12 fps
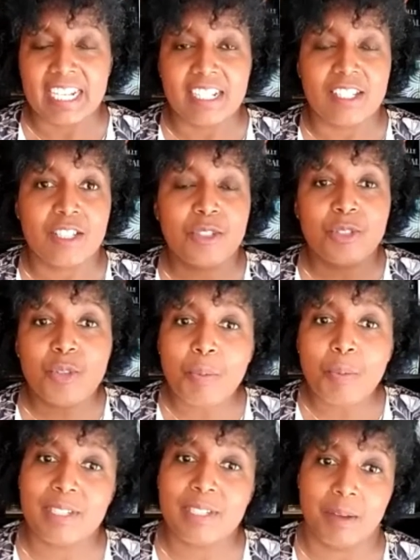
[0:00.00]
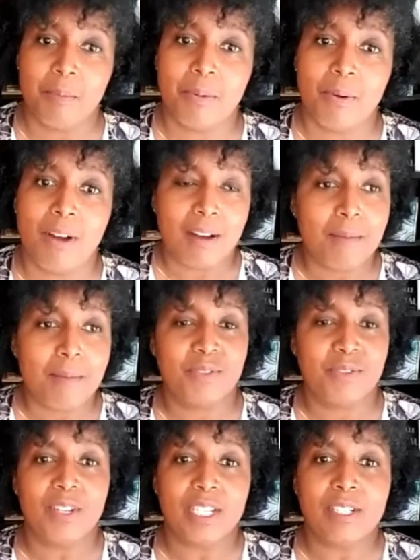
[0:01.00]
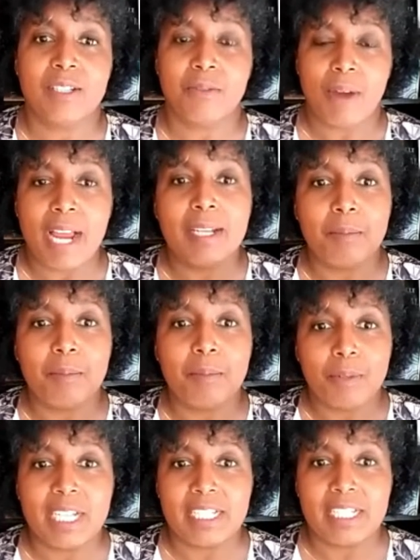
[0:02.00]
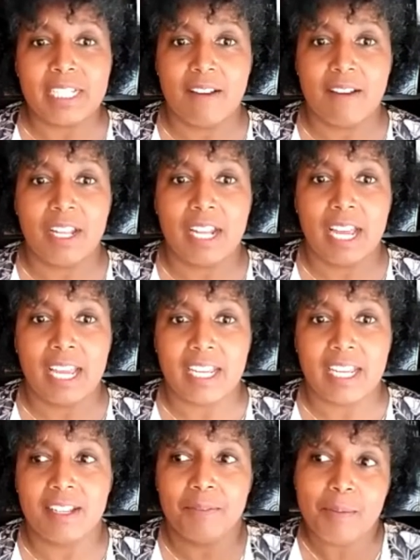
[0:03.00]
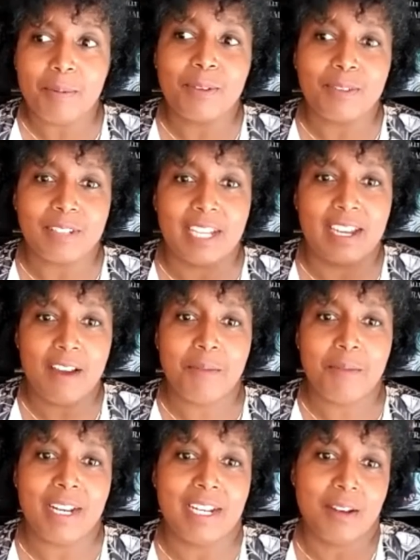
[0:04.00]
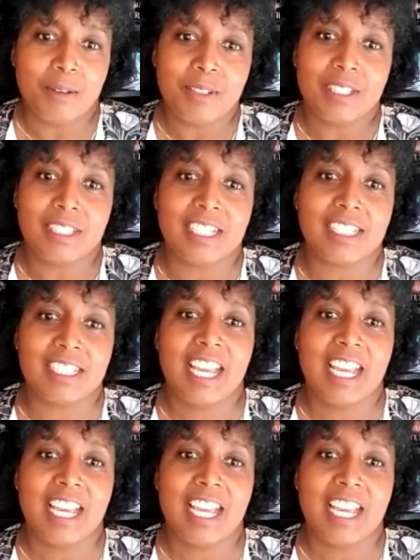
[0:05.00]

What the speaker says: And it's super simple. I almost felt guilty writing the book because I felt like people, like everybody knows this,